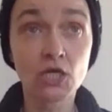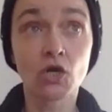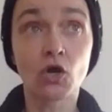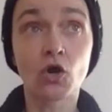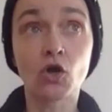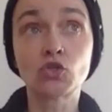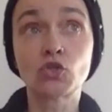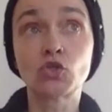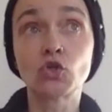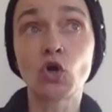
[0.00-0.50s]

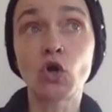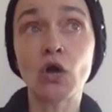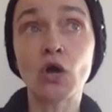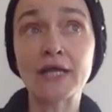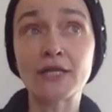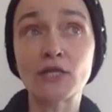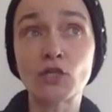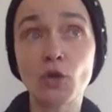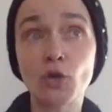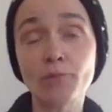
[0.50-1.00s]
although
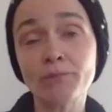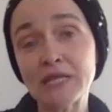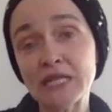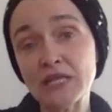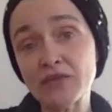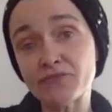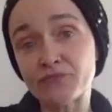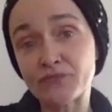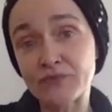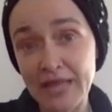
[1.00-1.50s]
I don't
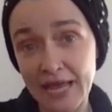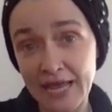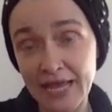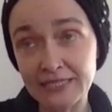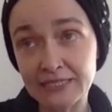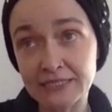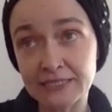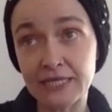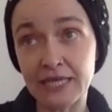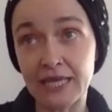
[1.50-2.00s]
believe
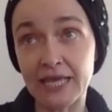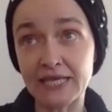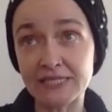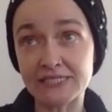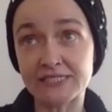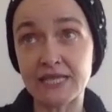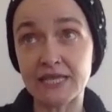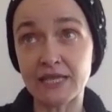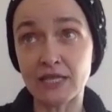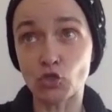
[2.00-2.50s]
that
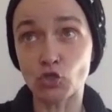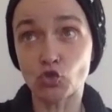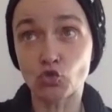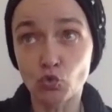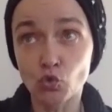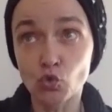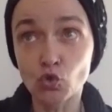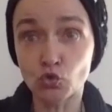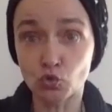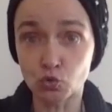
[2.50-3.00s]
as a
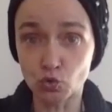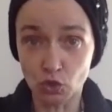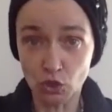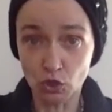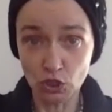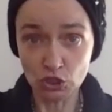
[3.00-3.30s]
tool to